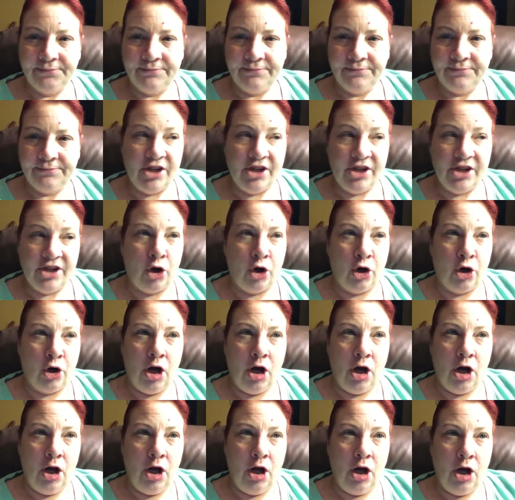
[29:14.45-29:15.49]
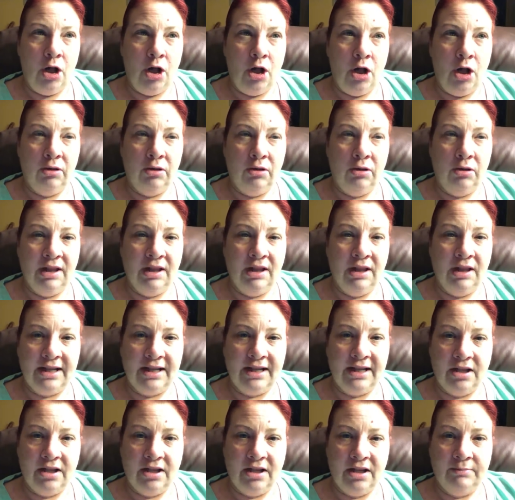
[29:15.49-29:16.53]
because they're all
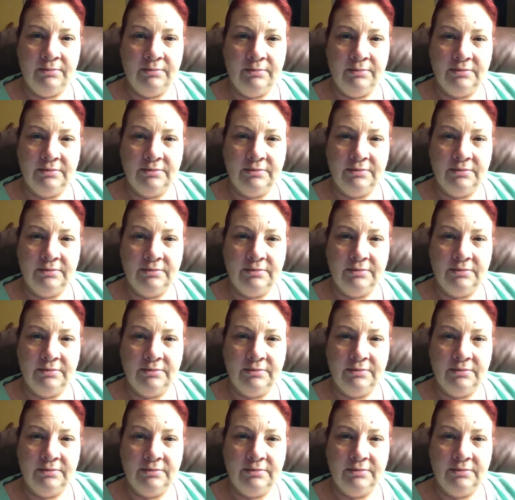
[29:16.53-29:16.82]
locked up.